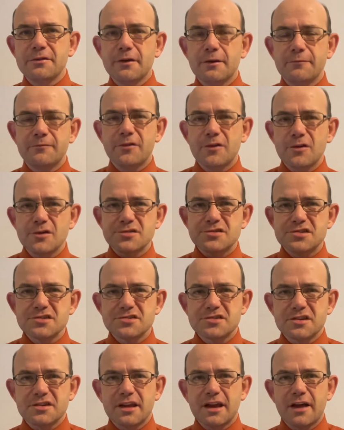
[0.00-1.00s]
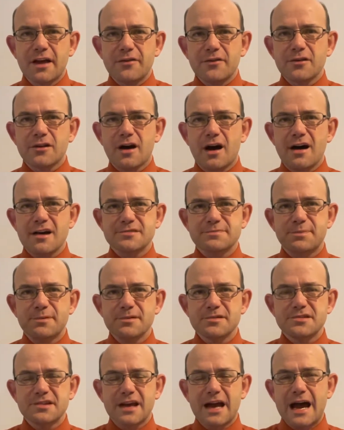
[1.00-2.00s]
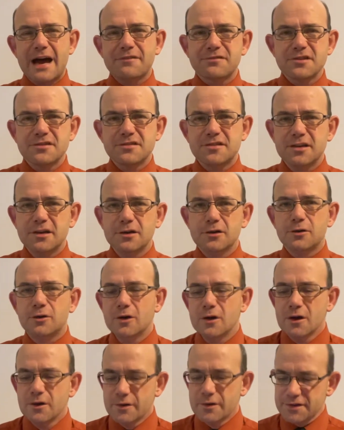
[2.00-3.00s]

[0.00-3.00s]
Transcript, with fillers: the verses in the other Gospels that have to deal